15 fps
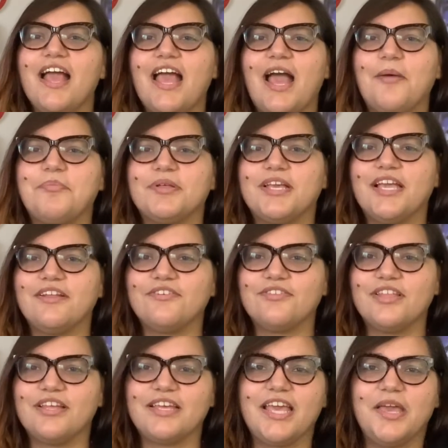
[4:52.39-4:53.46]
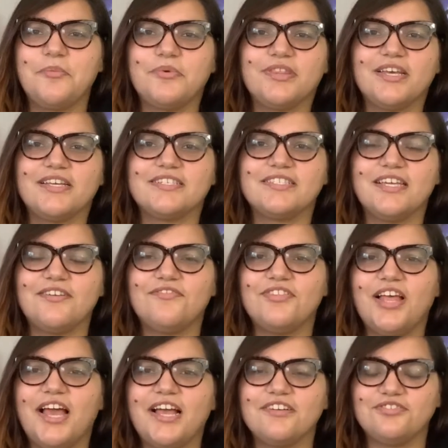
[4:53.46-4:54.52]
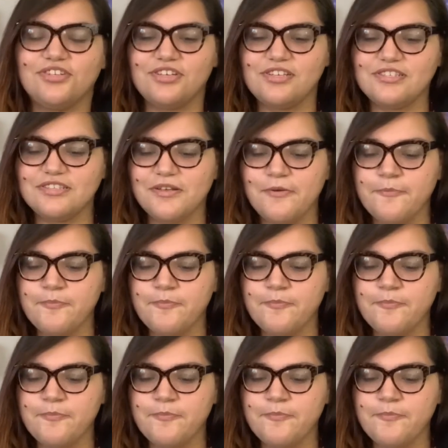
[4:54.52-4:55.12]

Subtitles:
applicator that came with like a set of lashes,